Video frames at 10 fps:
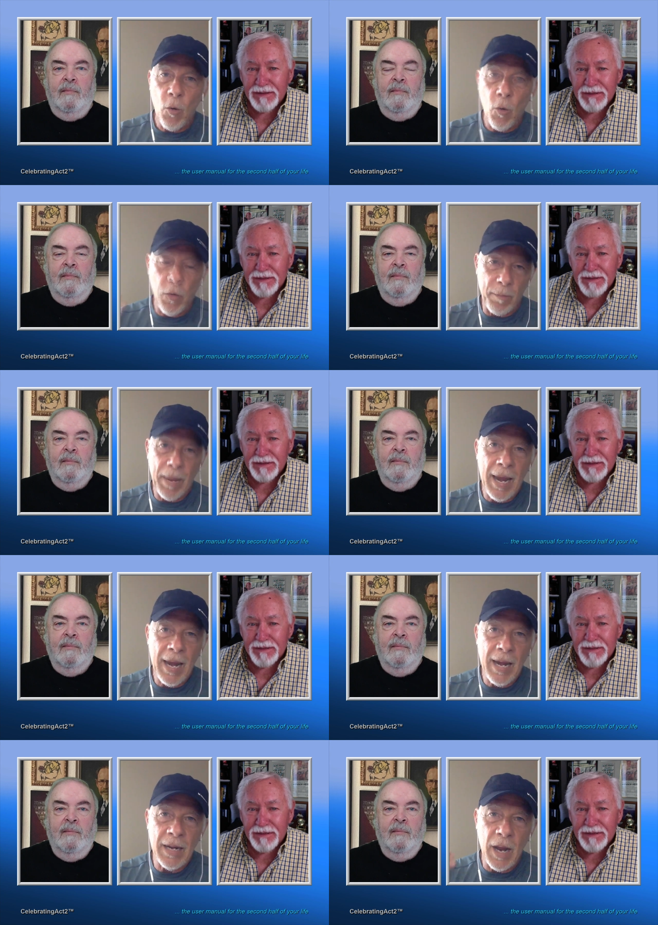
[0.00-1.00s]
Speaker 1: or the
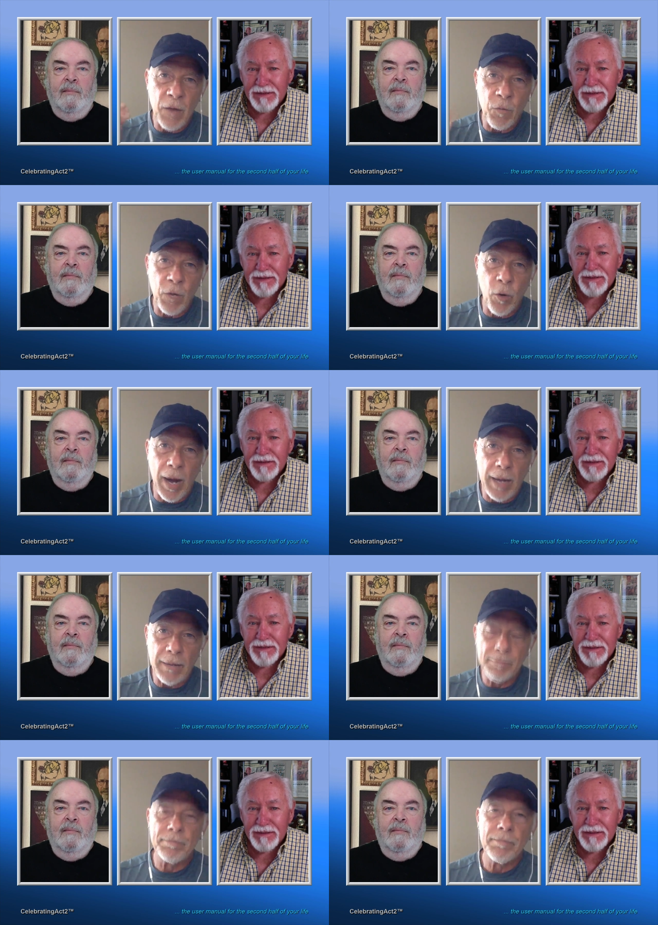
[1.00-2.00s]
pain of regret.
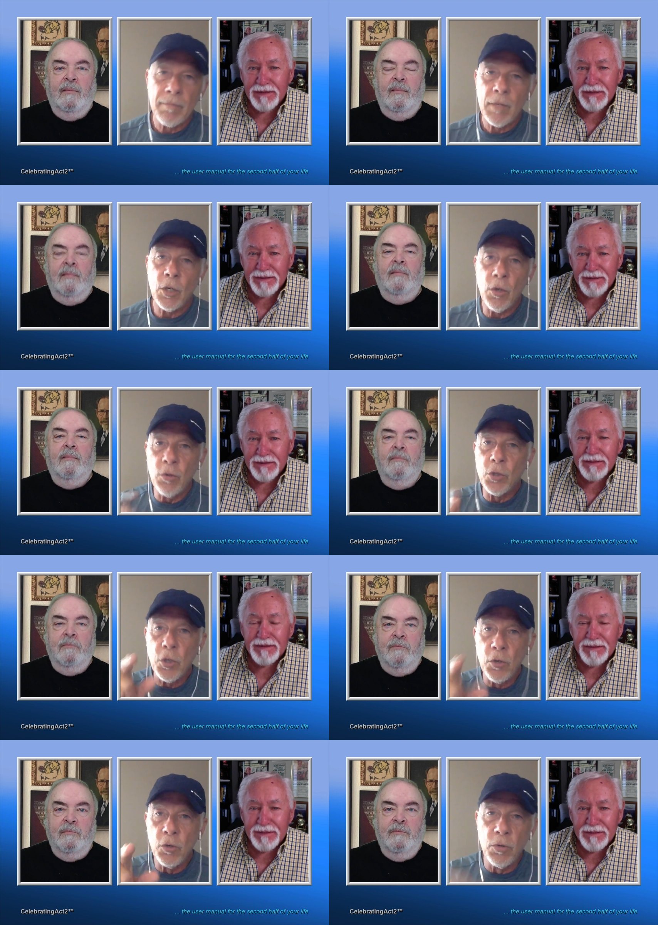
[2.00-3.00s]
Mm-hmm. You
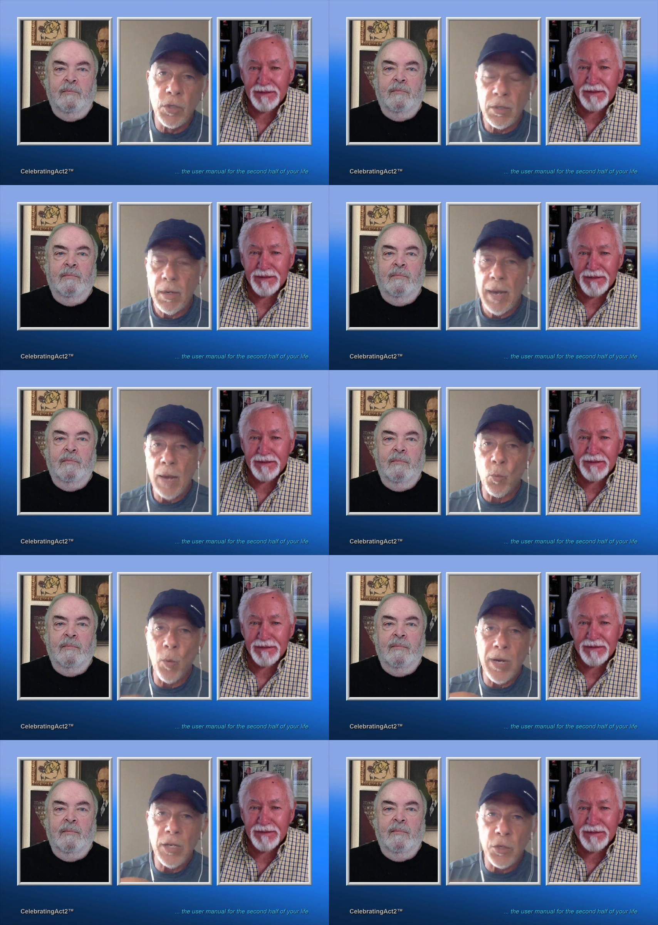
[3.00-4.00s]
choose, and
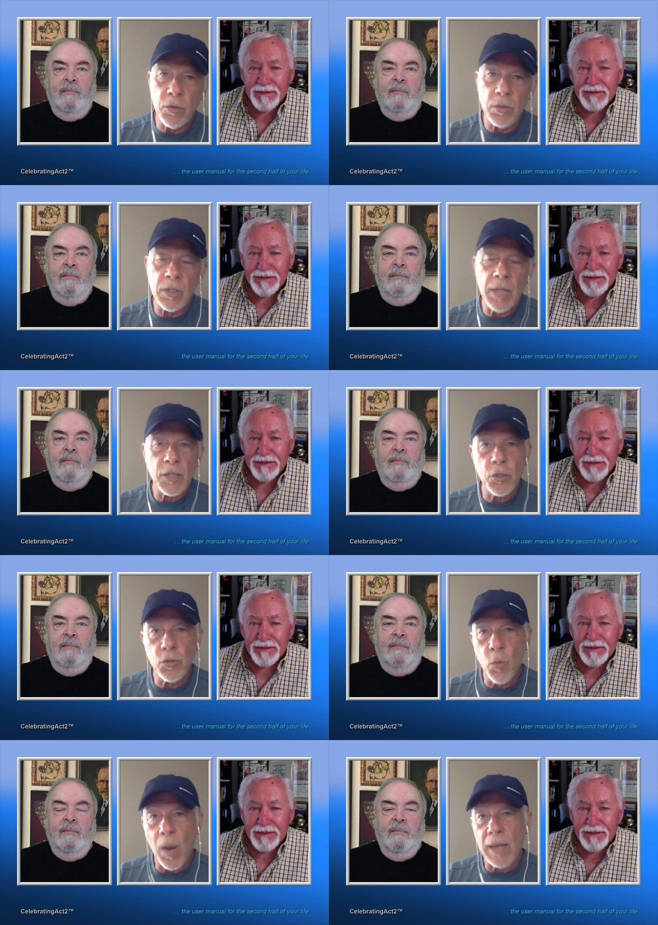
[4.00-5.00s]
we choose, and let's
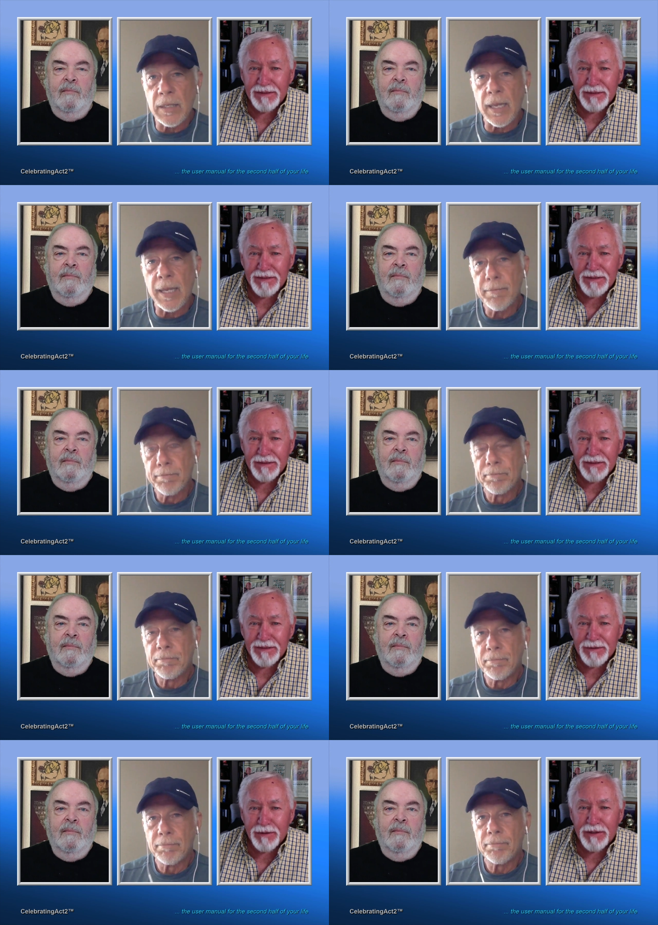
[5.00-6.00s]
choose wisely.
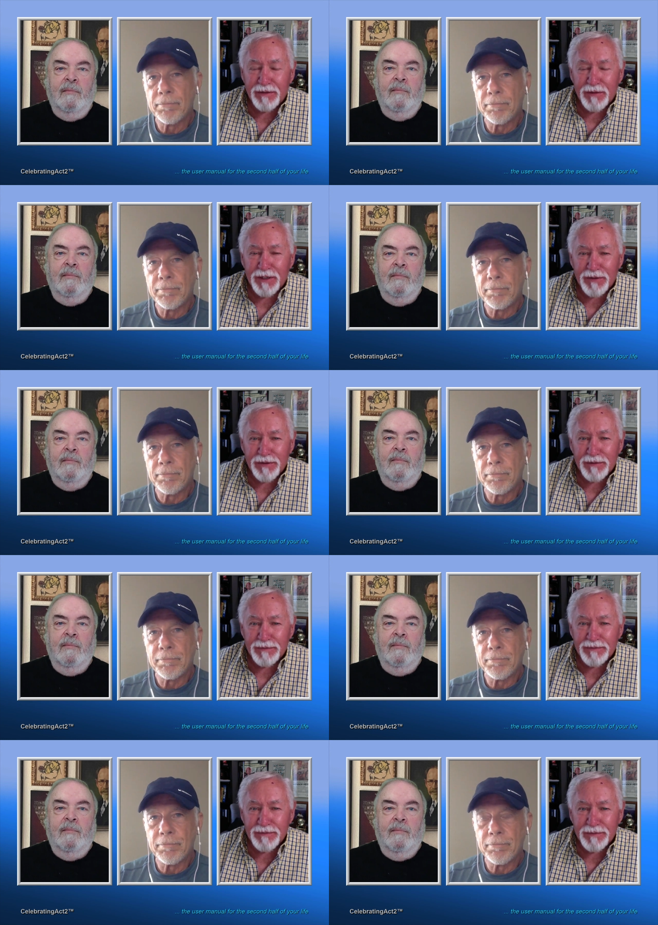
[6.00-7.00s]
Speaker 2: Great advice.
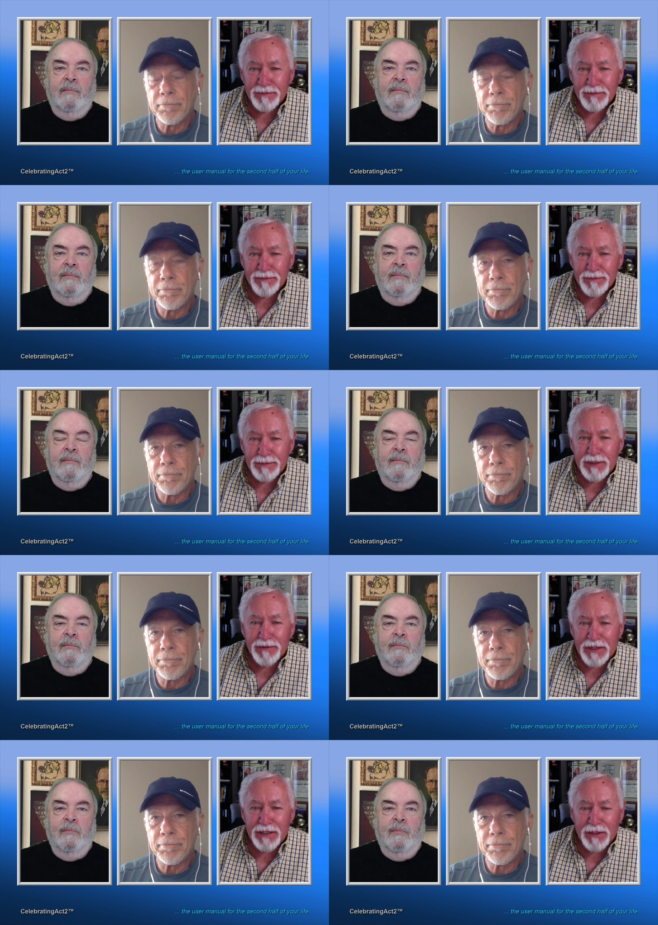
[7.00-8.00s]
Bill,
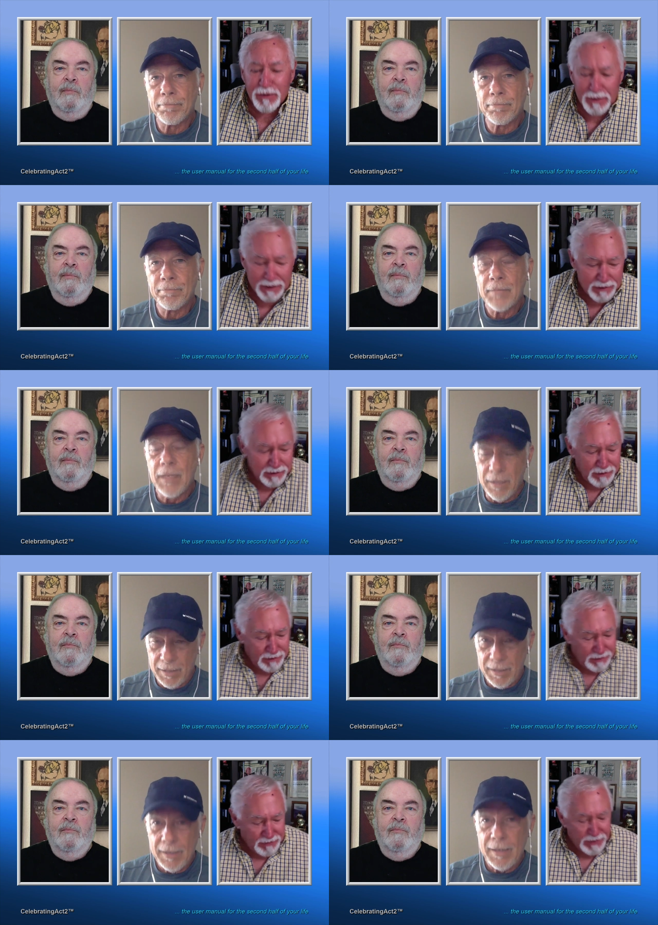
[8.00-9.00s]
thank you. And
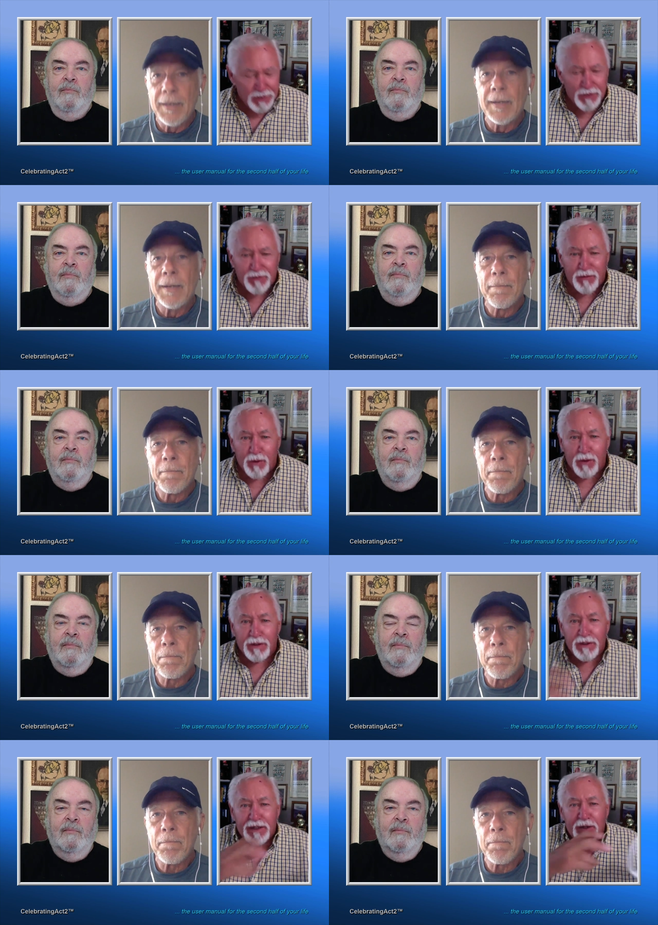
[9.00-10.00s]
thank you
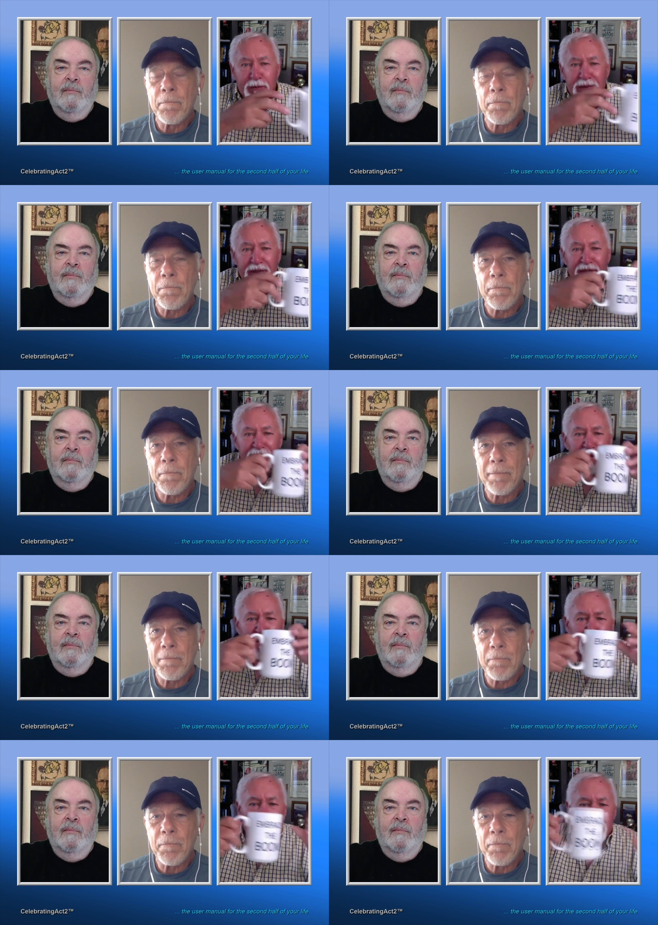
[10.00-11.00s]
for helping us
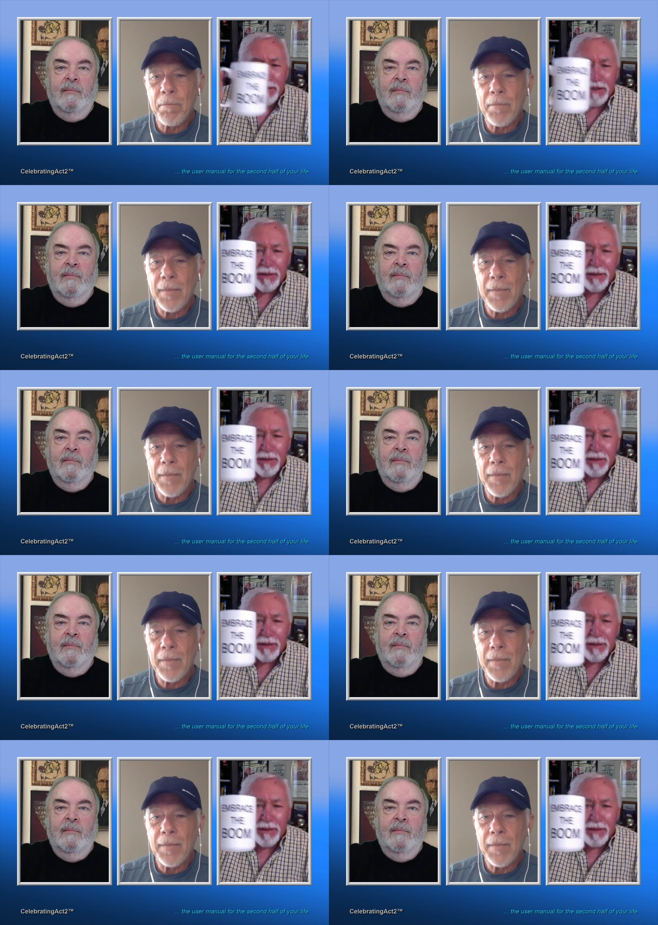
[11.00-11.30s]
all